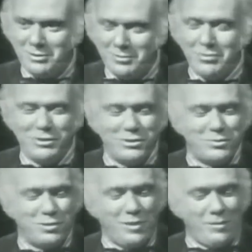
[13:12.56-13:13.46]
brings its
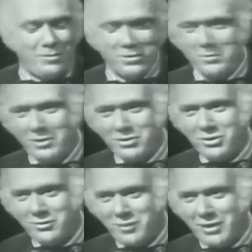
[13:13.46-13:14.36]
problems as well as its
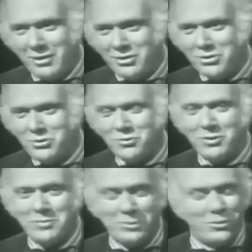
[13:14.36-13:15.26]
advantages, and you've got
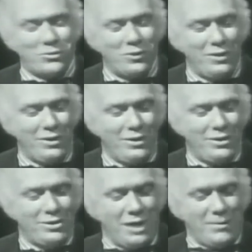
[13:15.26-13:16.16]
both.
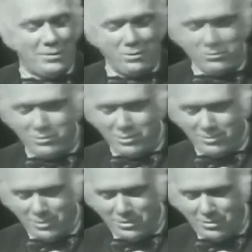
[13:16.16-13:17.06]
Time to go to a
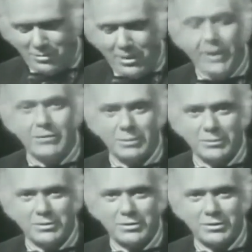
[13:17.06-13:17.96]
commercial. I'll be back in a
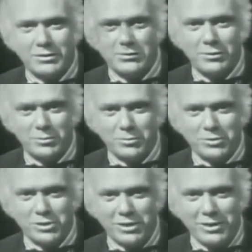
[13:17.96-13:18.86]
moment with Bruce Lee.